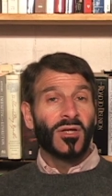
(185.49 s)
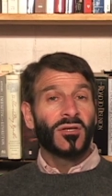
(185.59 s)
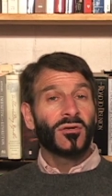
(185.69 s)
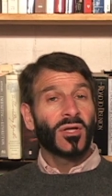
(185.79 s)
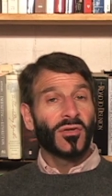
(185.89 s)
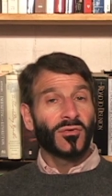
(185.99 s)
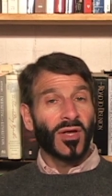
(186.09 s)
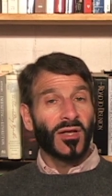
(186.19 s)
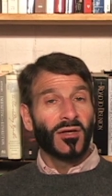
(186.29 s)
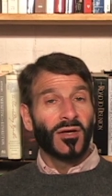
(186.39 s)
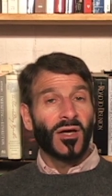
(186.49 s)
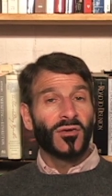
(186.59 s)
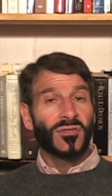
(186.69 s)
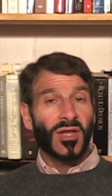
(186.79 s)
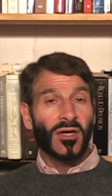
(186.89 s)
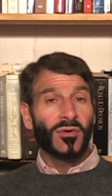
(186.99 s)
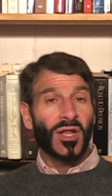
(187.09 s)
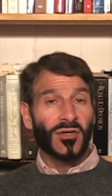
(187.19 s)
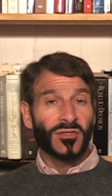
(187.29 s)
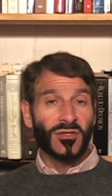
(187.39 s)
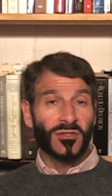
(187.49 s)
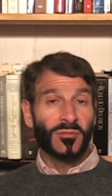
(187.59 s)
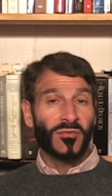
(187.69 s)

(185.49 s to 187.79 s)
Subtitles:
To illustrate, under scale reductionism,